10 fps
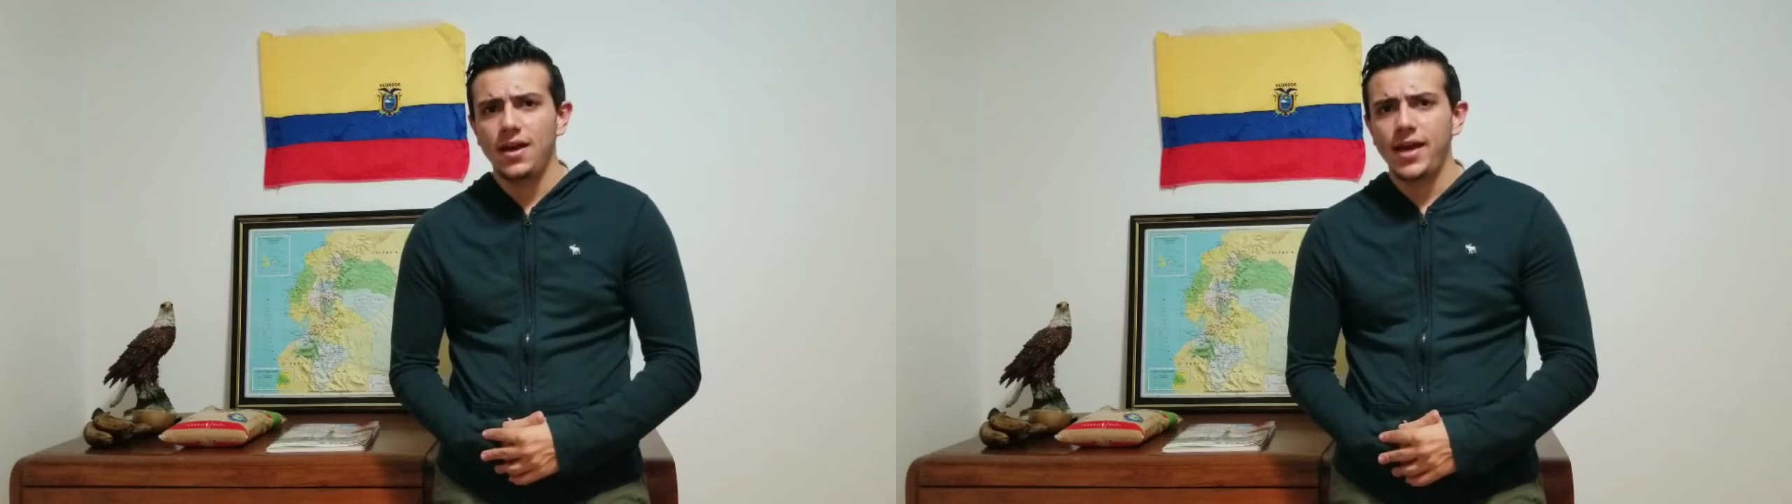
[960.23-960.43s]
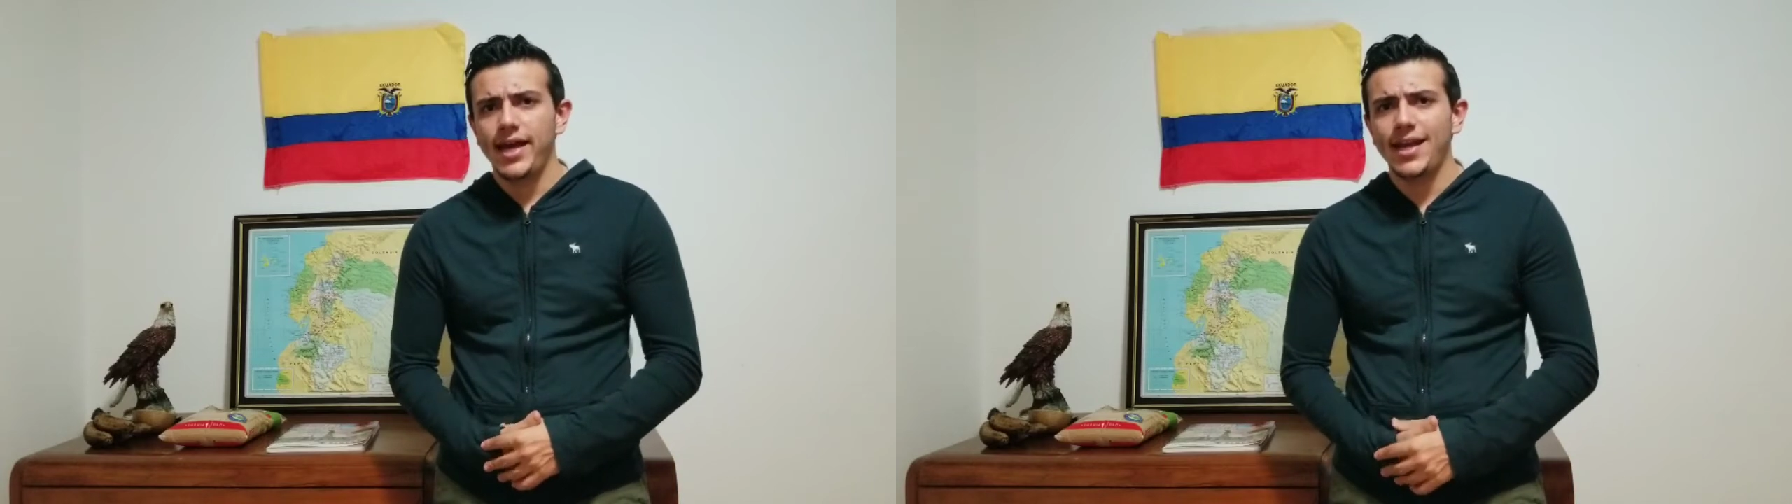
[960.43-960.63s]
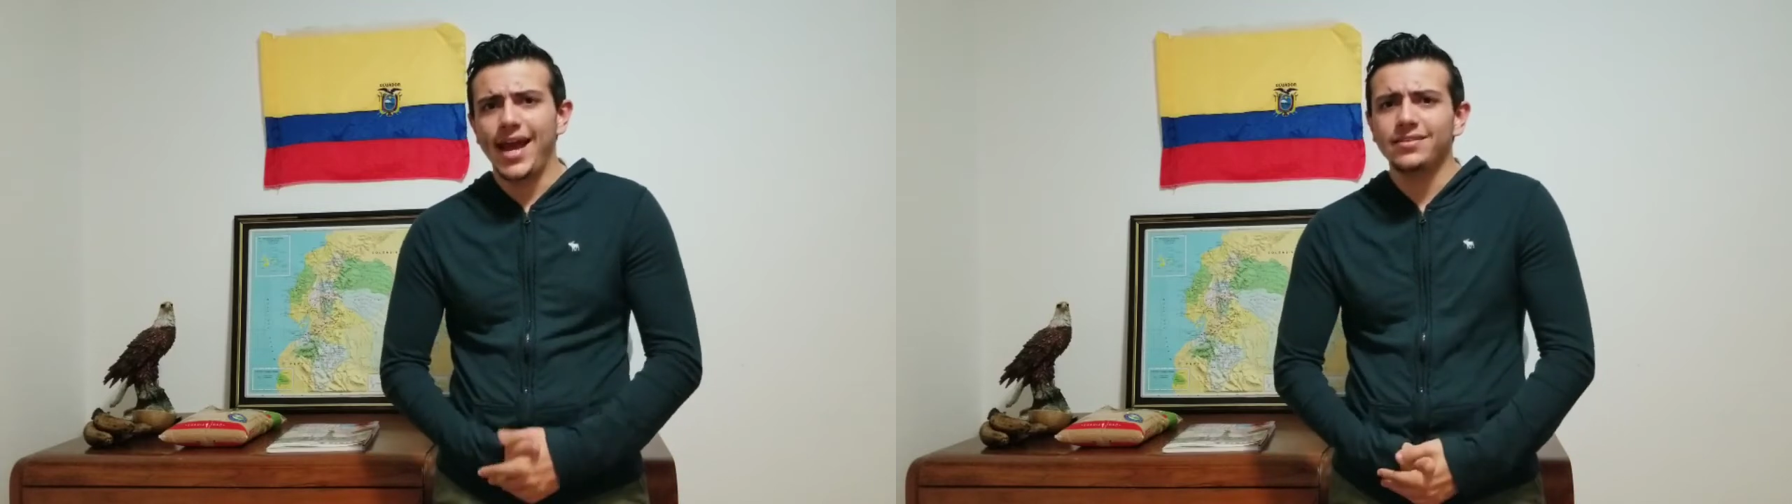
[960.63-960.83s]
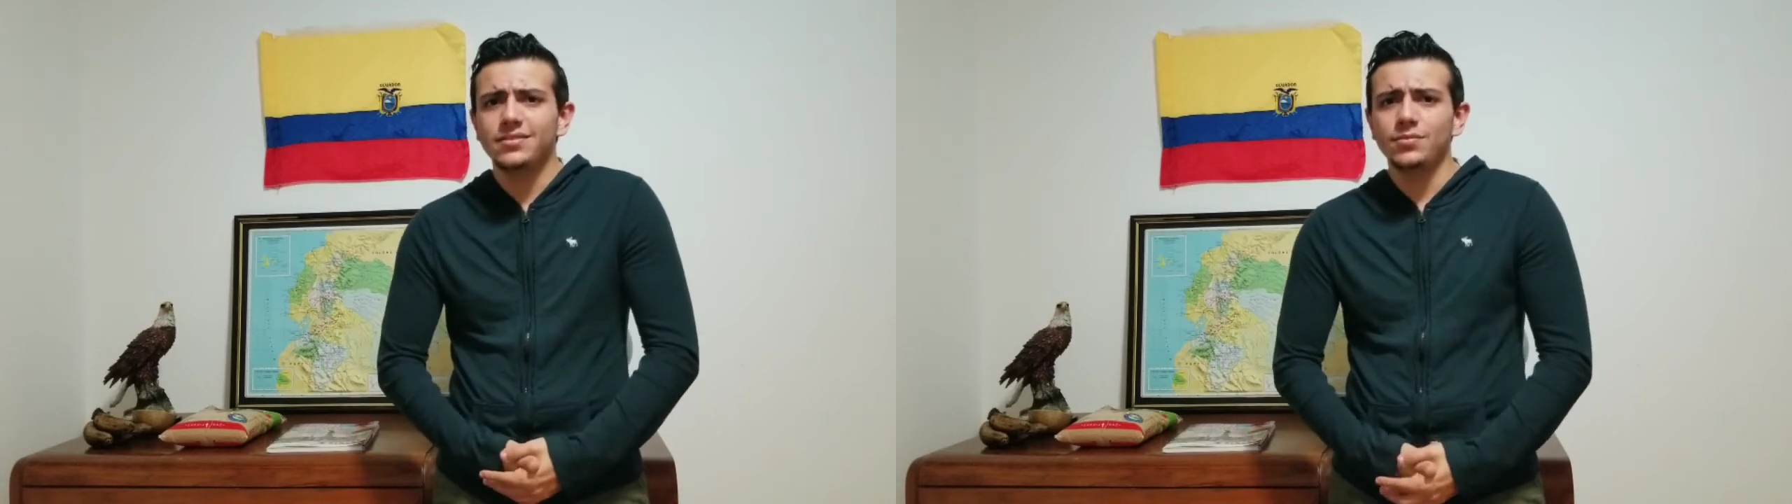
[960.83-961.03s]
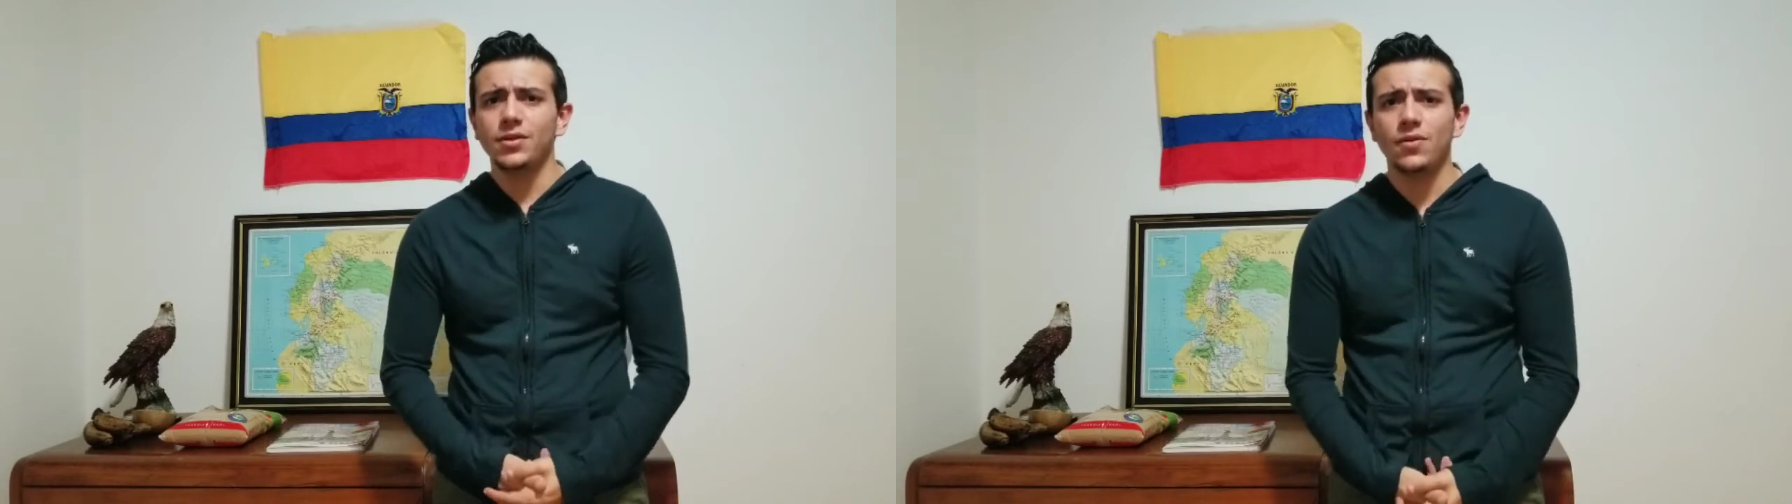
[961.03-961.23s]
and ask
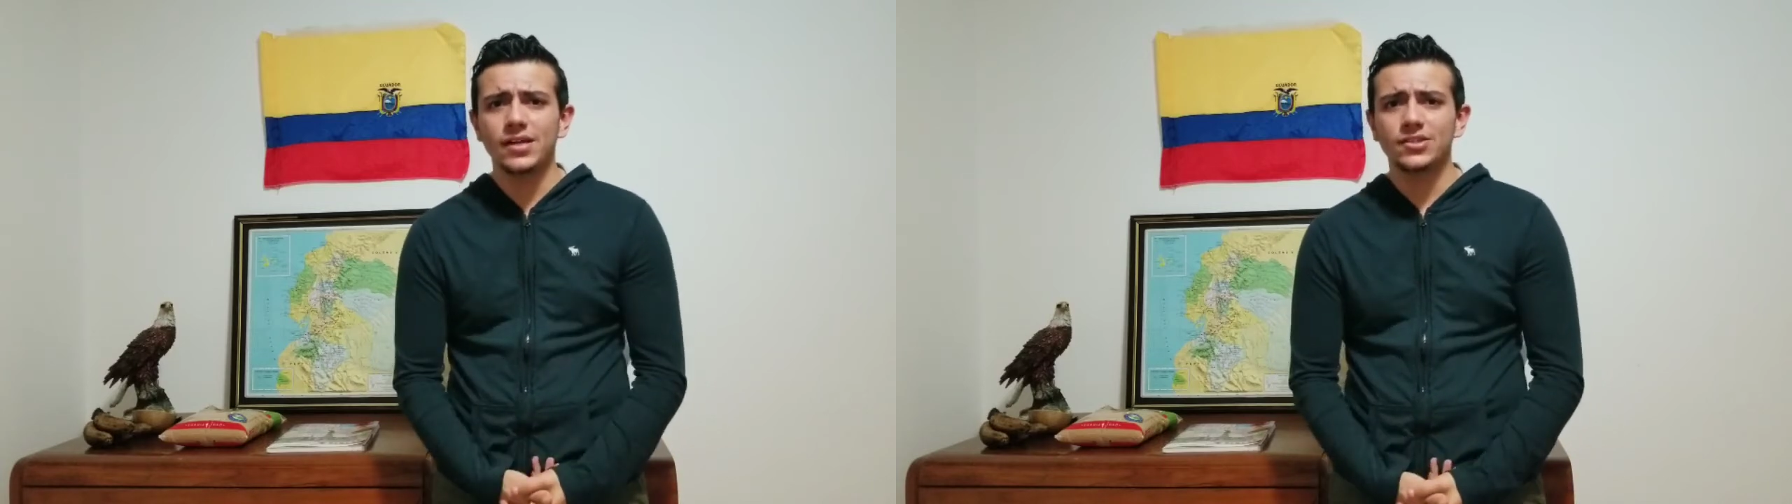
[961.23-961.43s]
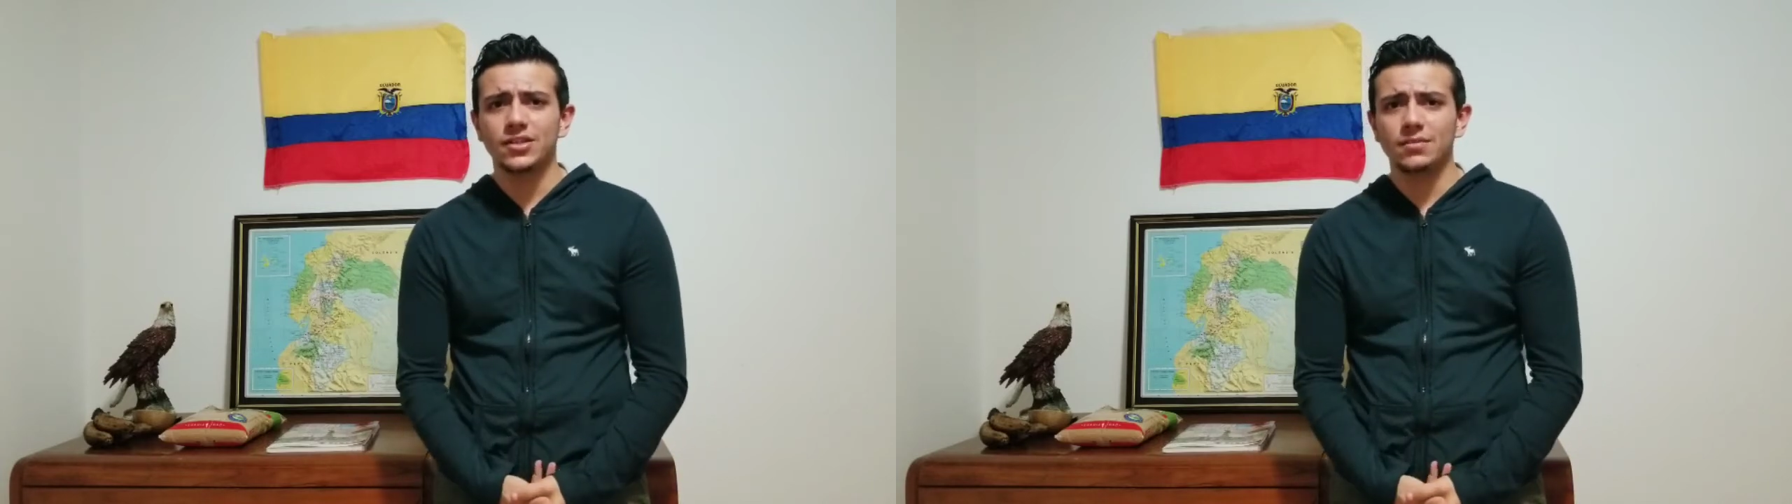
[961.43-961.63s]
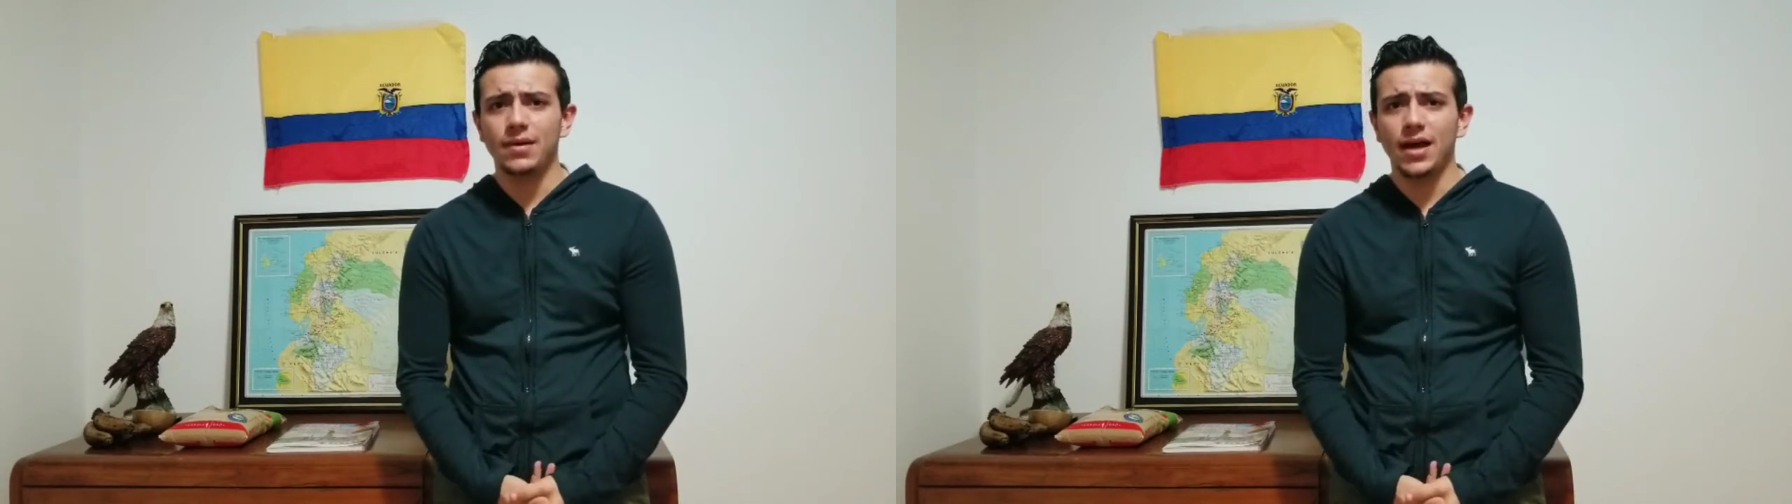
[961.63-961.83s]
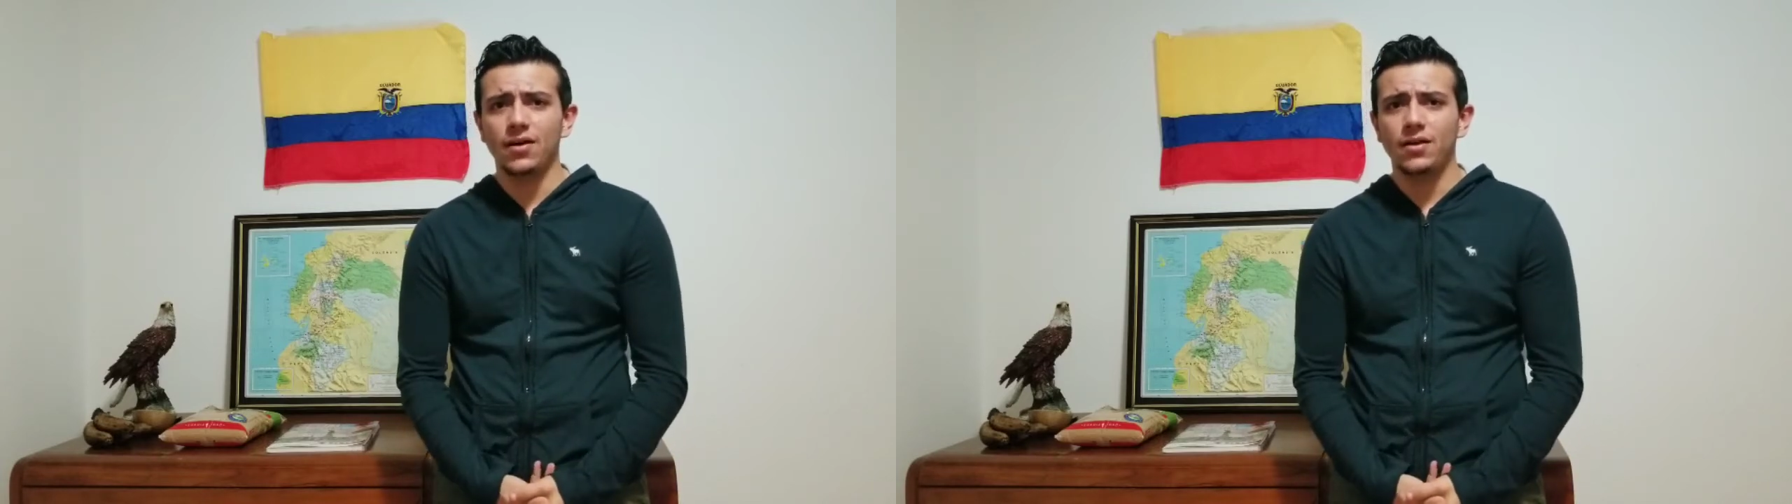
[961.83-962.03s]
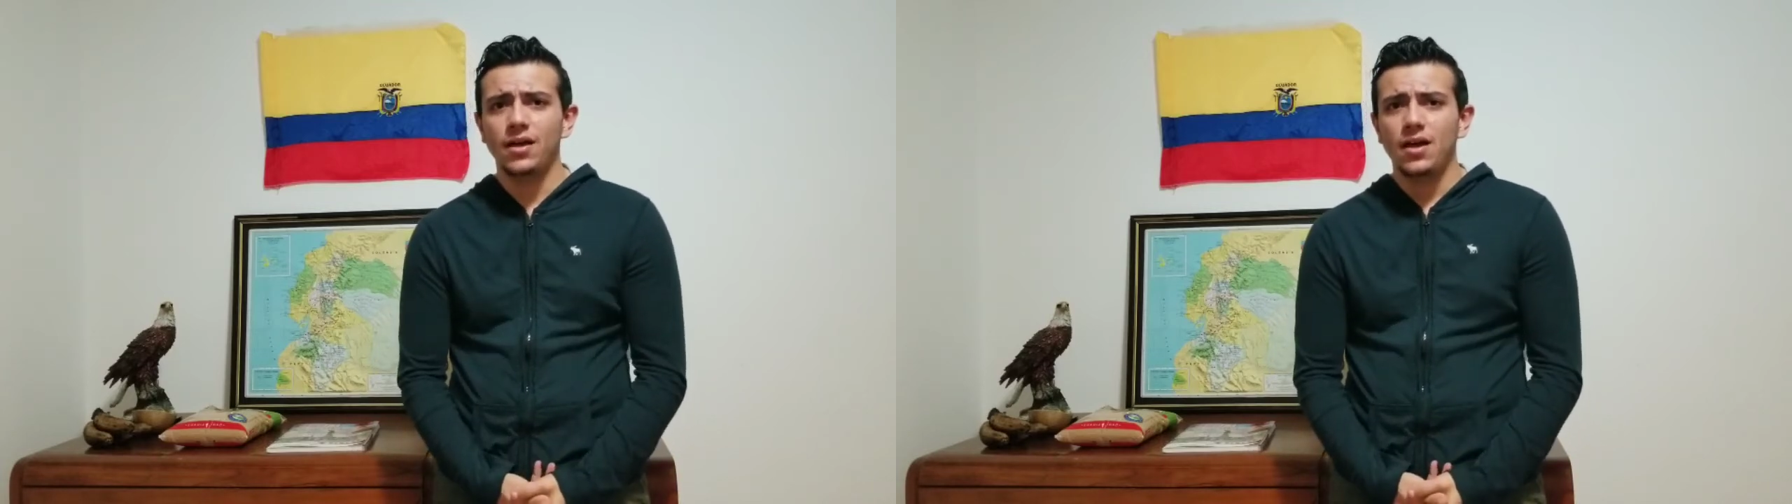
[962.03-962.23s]
them a question
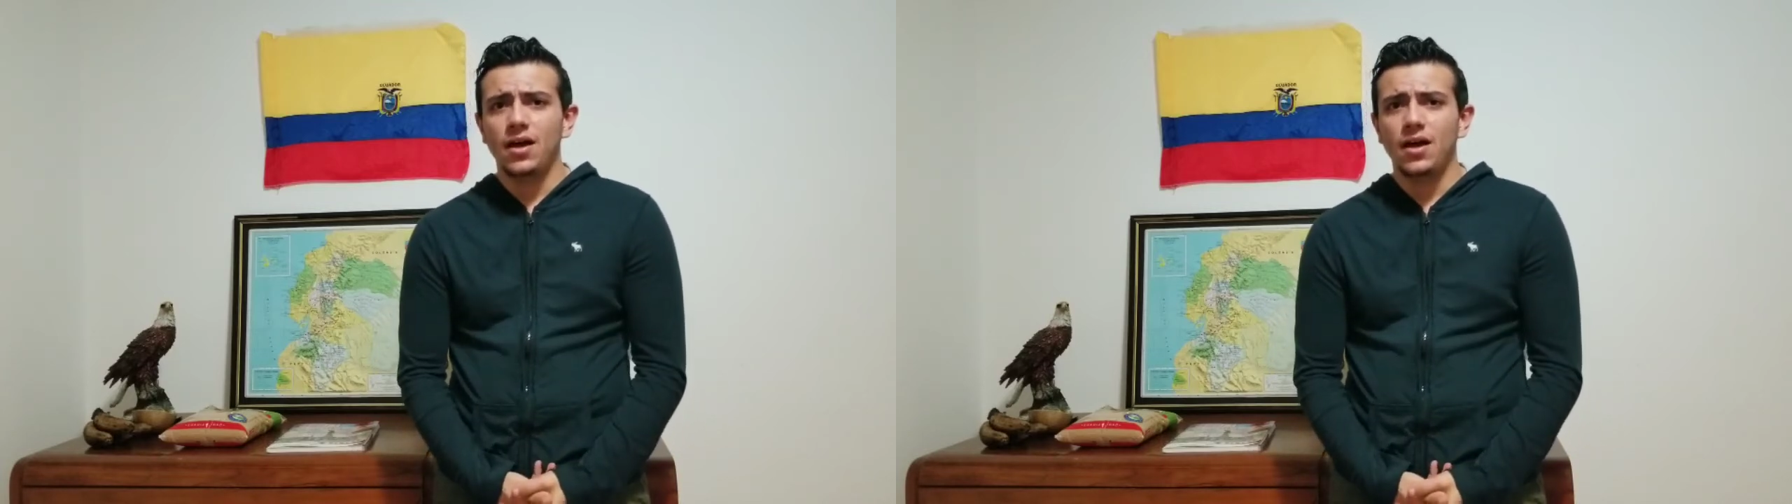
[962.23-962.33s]
about